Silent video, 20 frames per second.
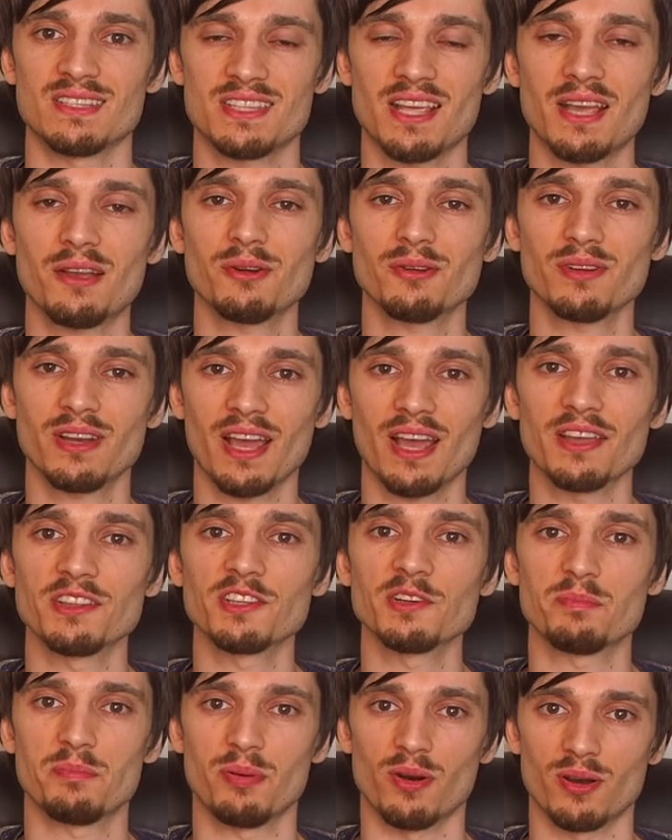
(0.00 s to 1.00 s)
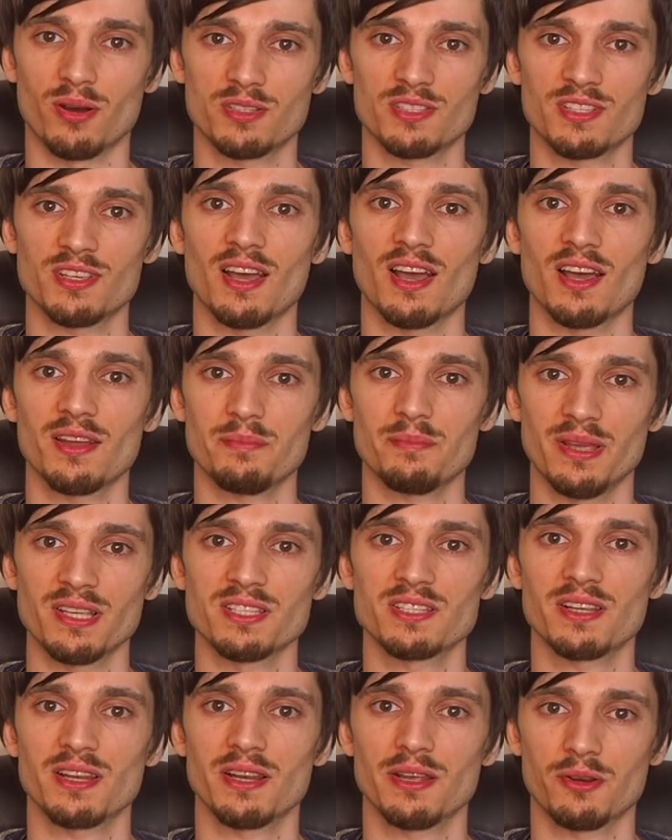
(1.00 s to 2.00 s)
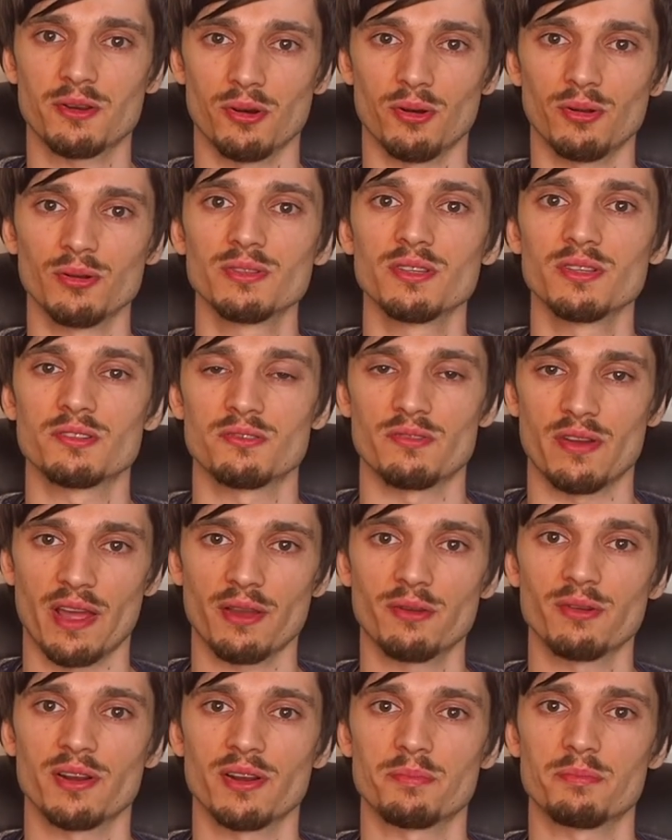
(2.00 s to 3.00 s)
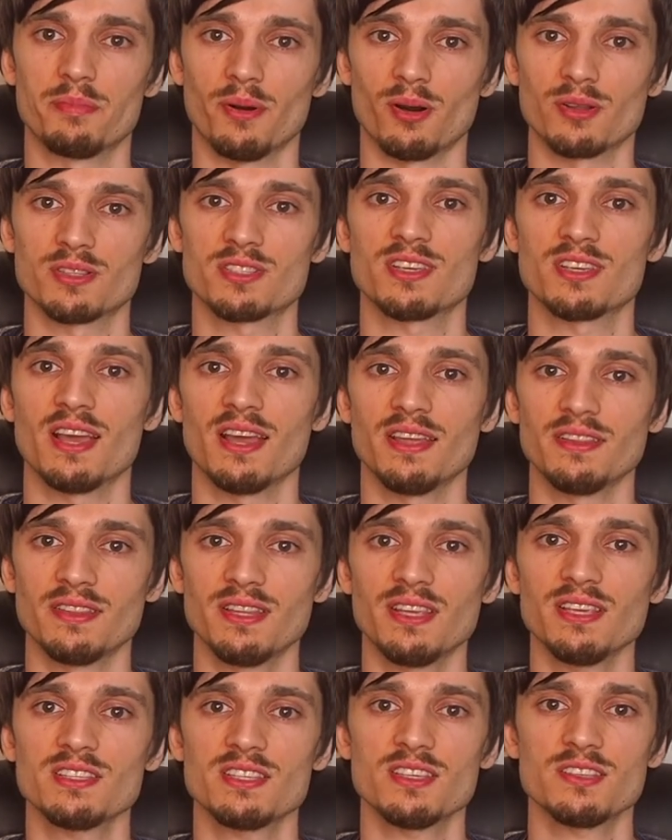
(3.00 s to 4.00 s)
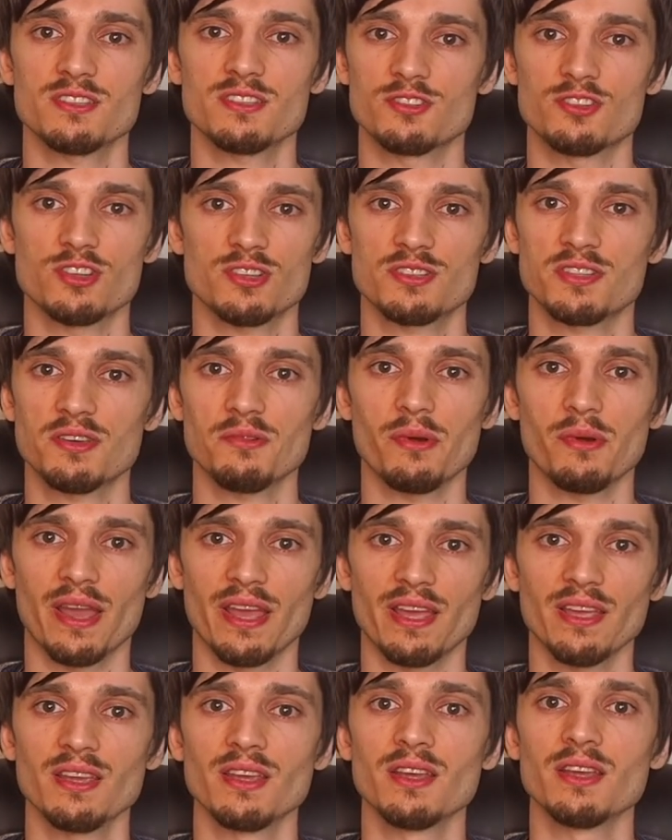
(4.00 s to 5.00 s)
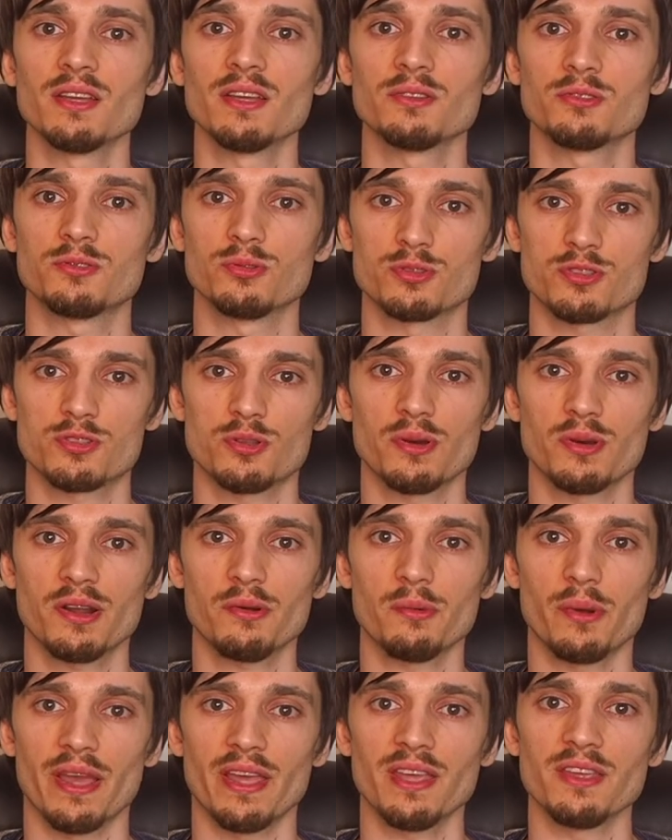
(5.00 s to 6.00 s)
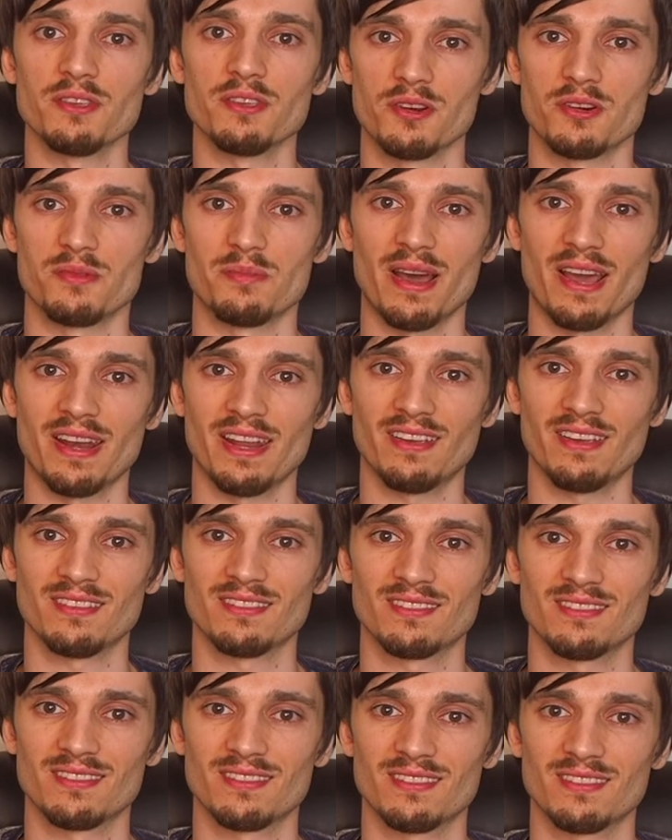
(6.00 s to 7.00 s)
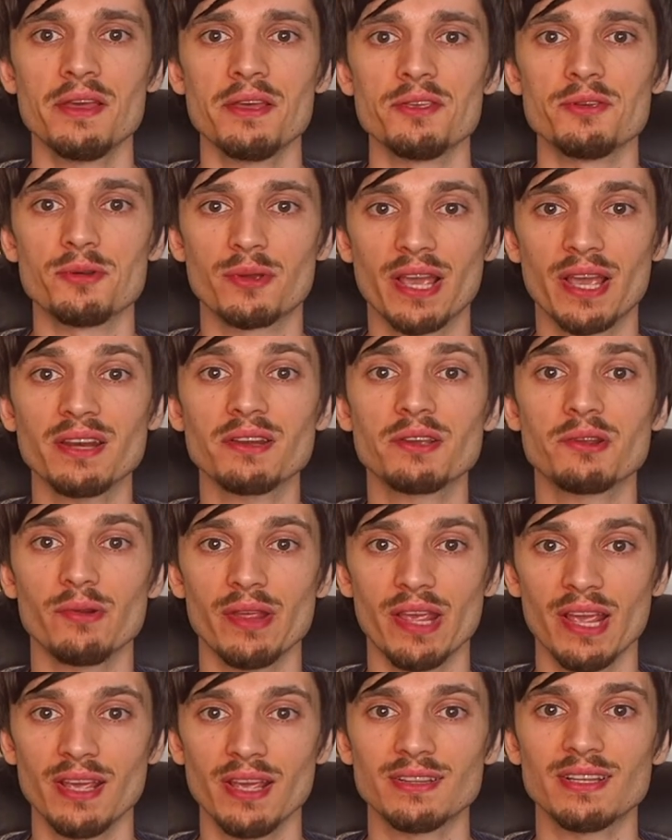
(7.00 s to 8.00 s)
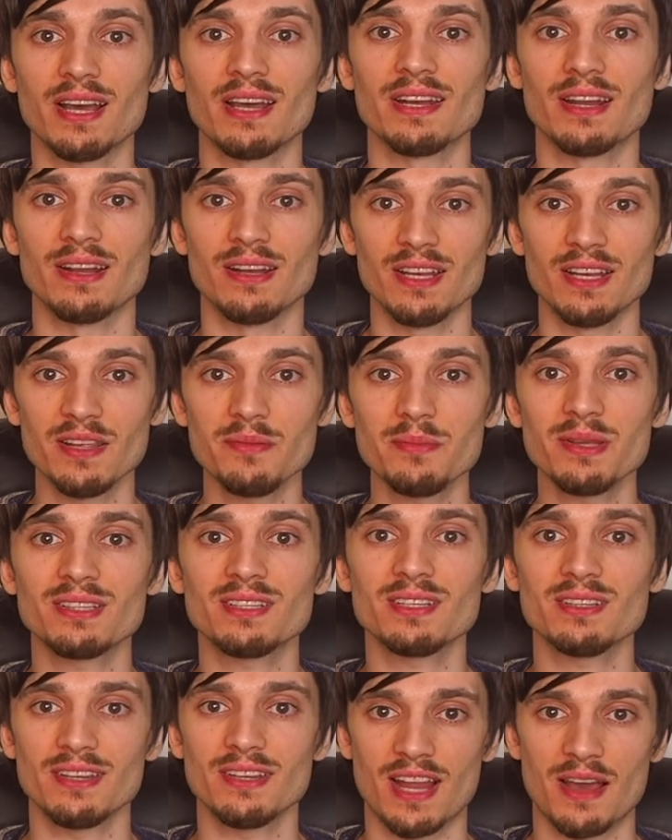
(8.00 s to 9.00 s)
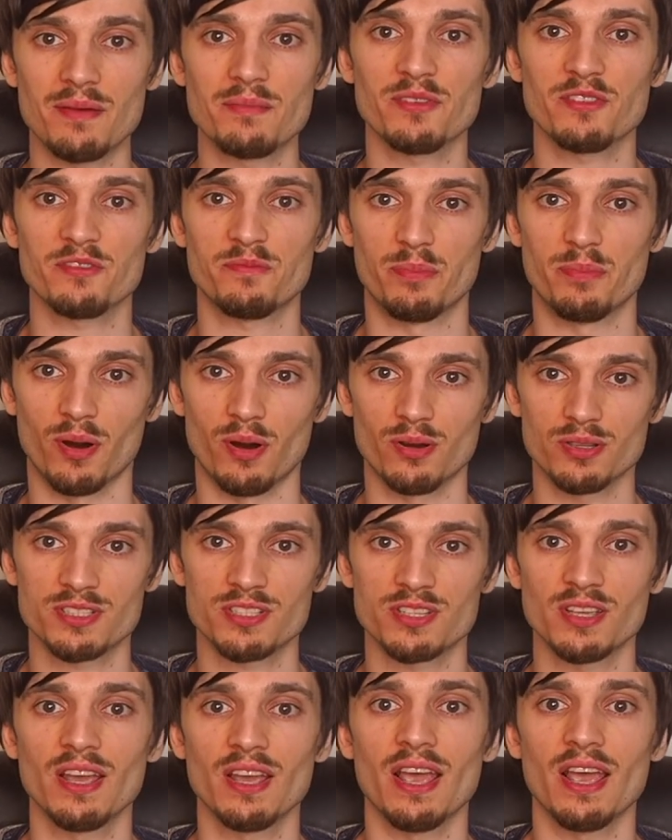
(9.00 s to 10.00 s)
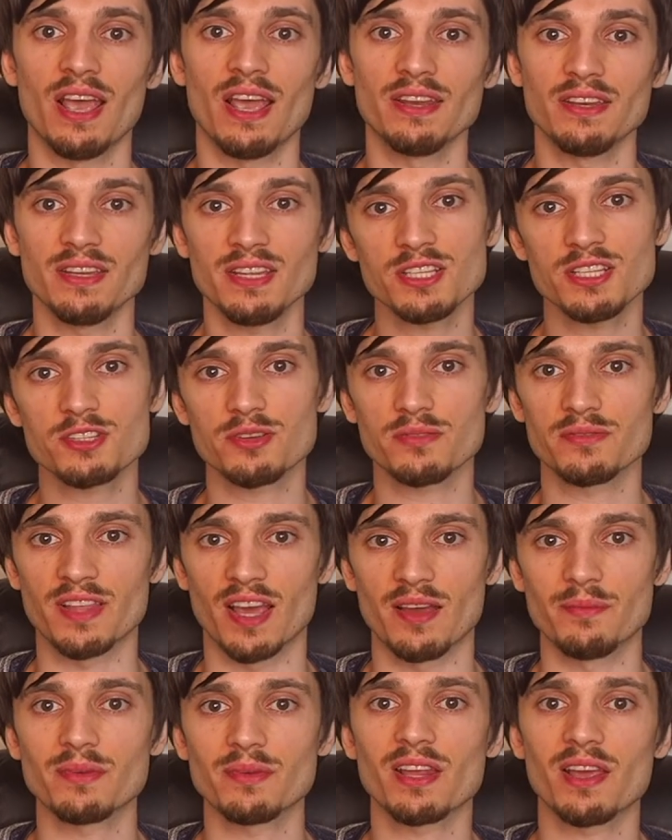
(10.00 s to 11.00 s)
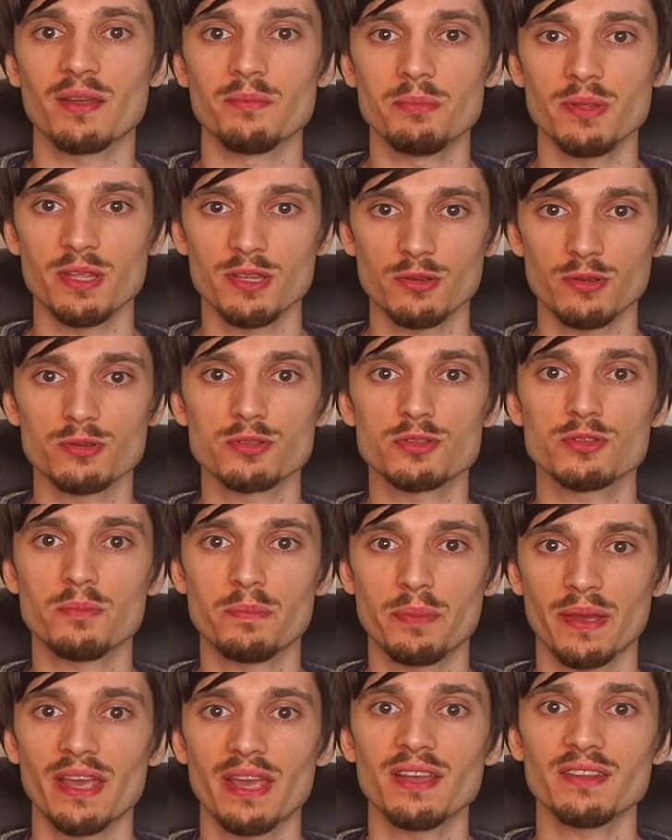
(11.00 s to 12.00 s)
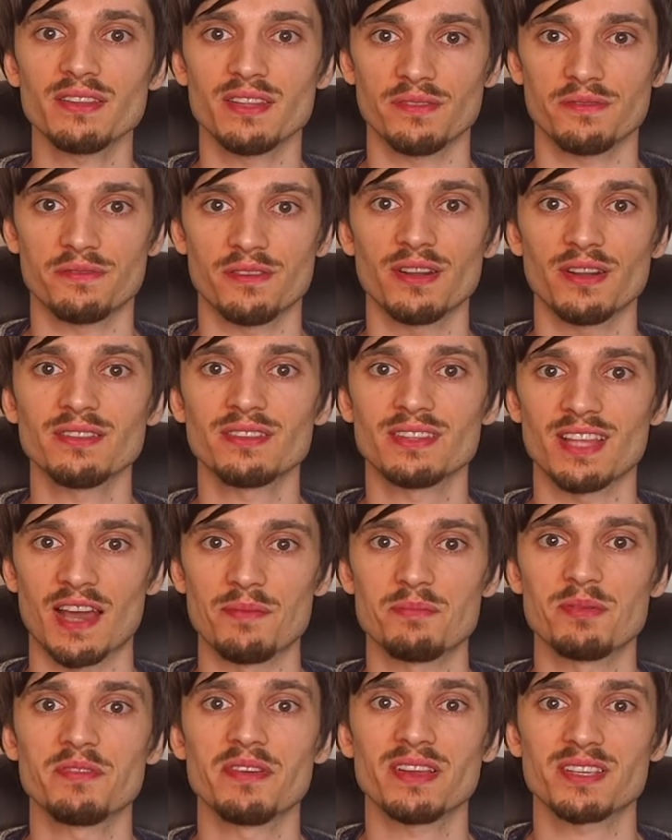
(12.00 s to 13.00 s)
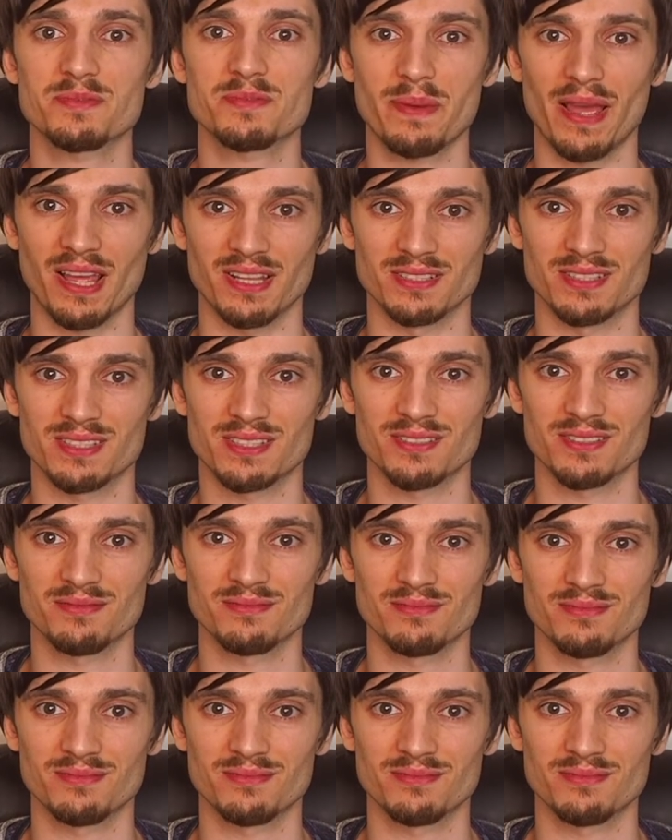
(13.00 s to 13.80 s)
second kind of pots are basically called regular pots, and this is just a way to store away your money. You can create an unlimited number of pots, and each of them can be used to pay a different type of expense.